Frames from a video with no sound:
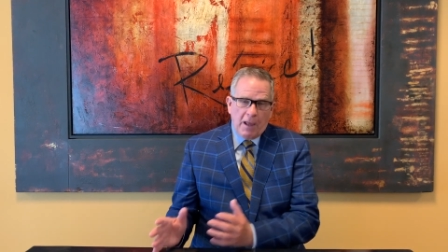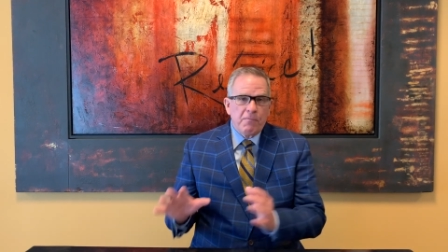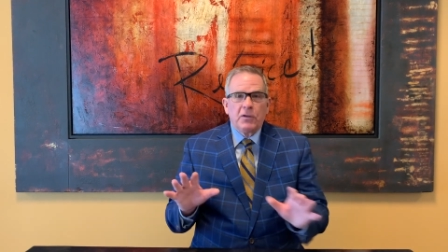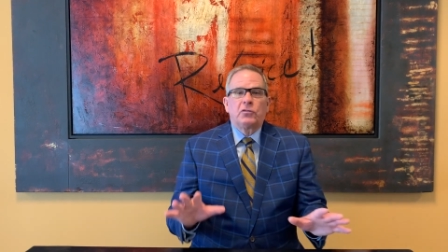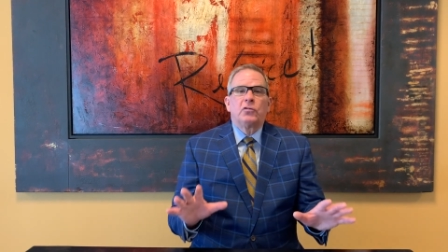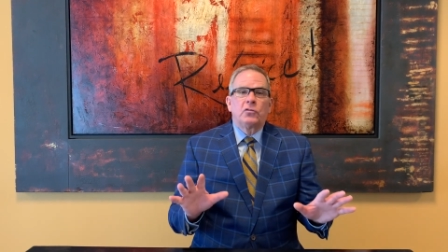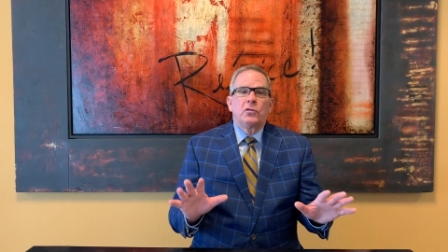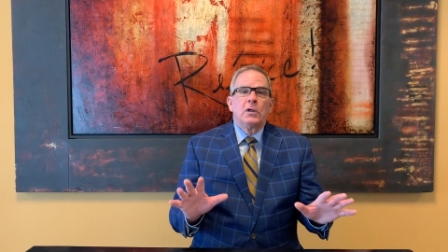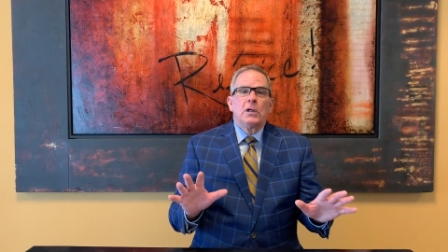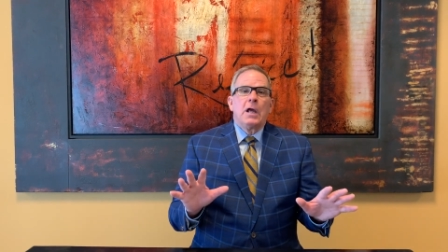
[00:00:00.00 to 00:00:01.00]
And this
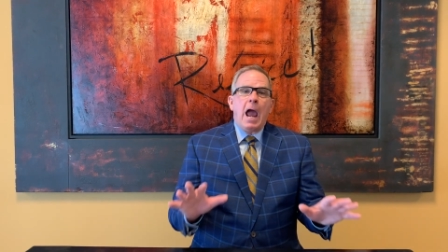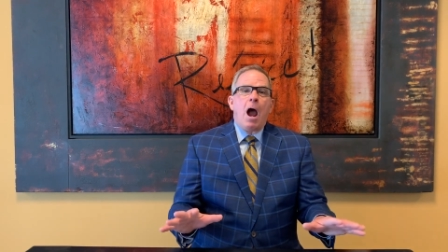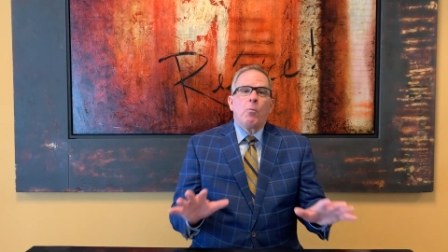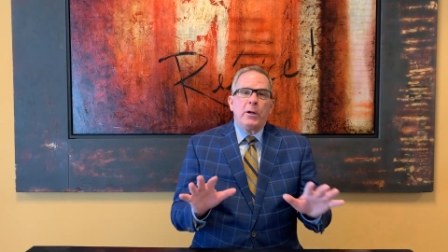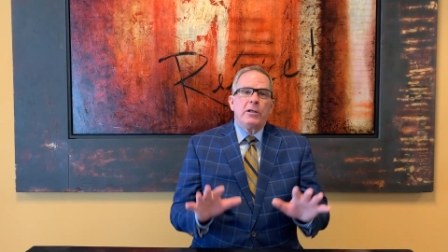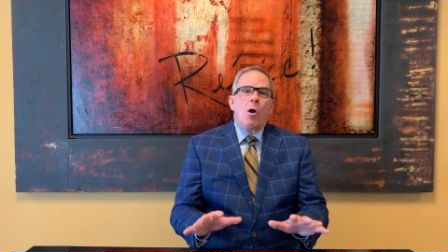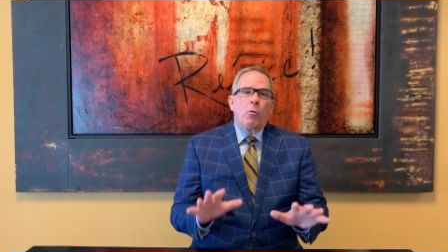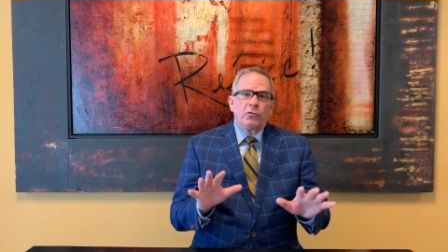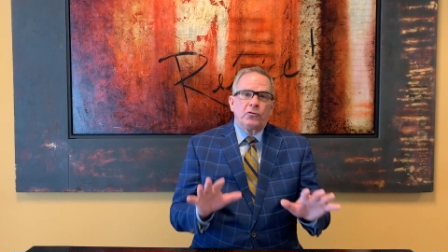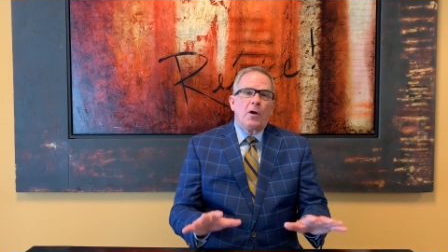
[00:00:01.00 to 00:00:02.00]
is how we
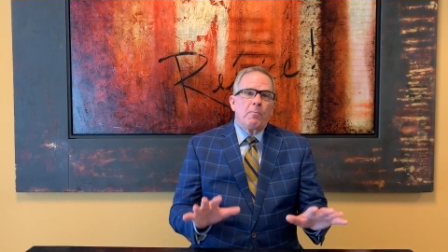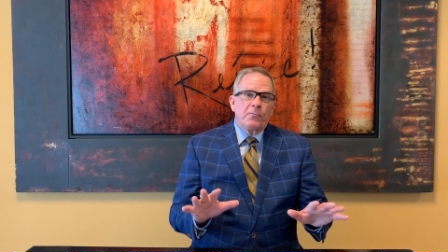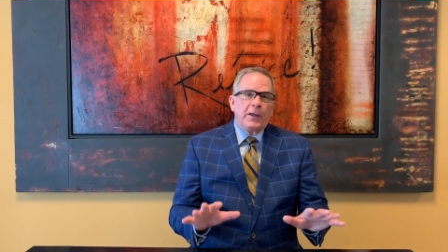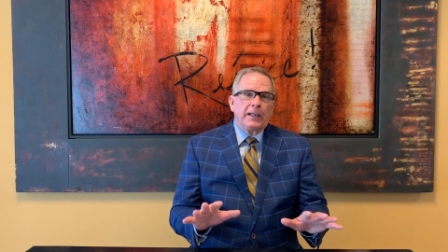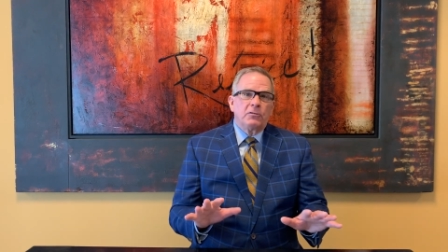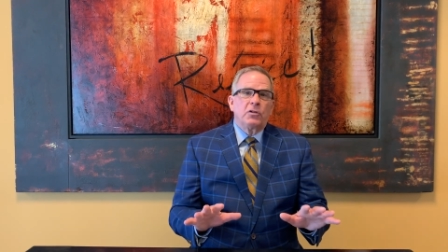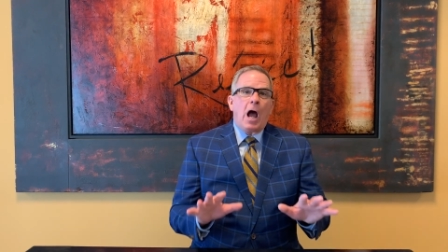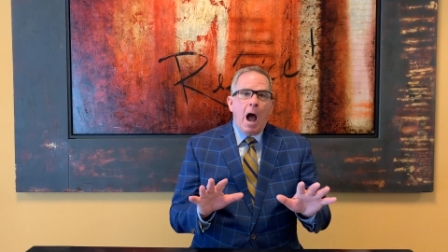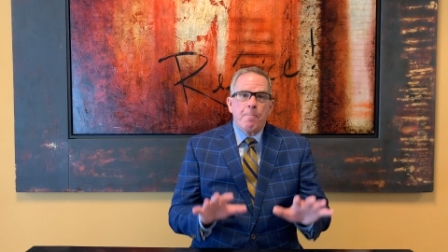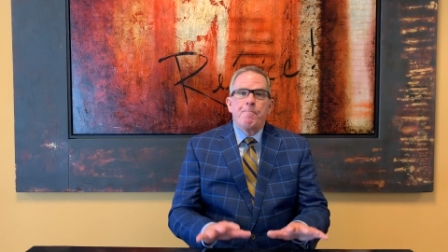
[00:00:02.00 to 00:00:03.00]
know some things
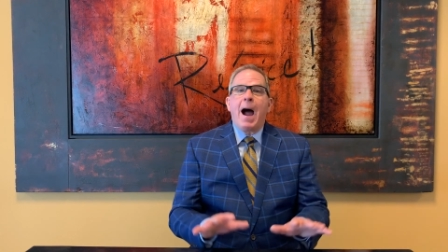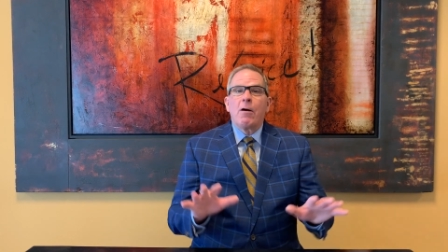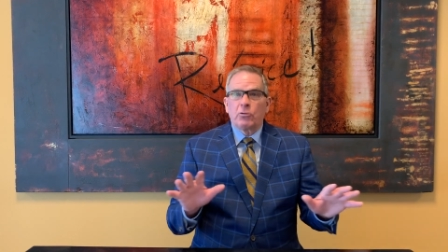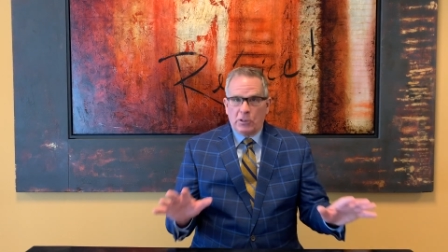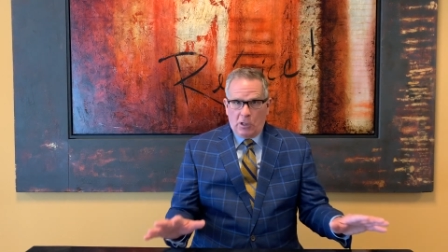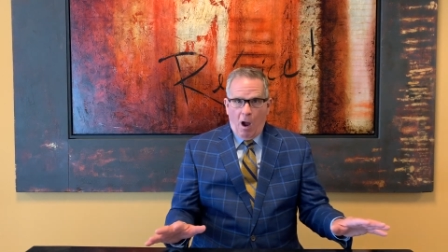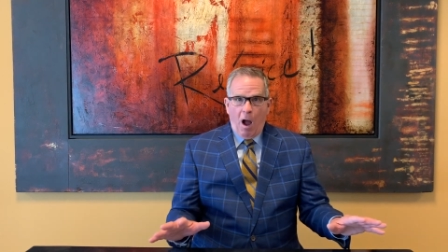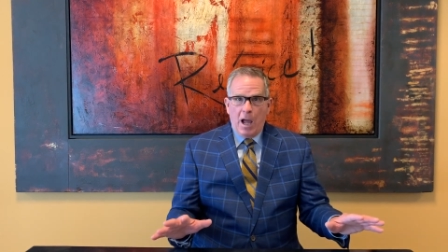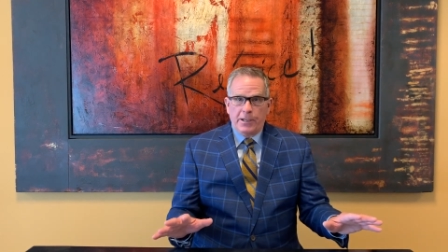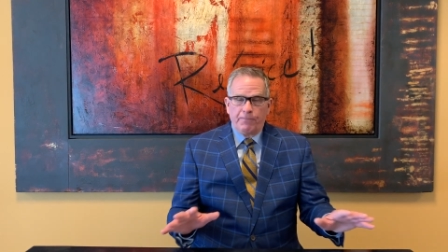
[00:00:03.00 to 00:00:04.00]
about
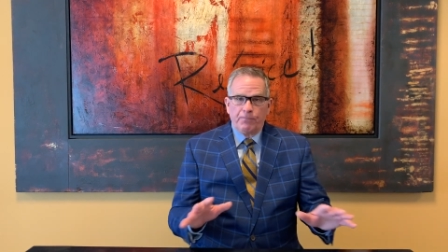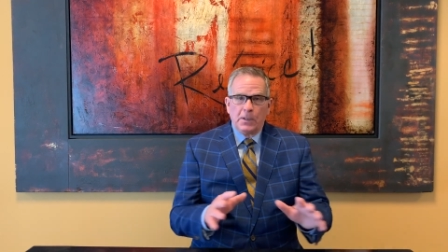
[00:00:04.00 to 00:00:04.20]
God.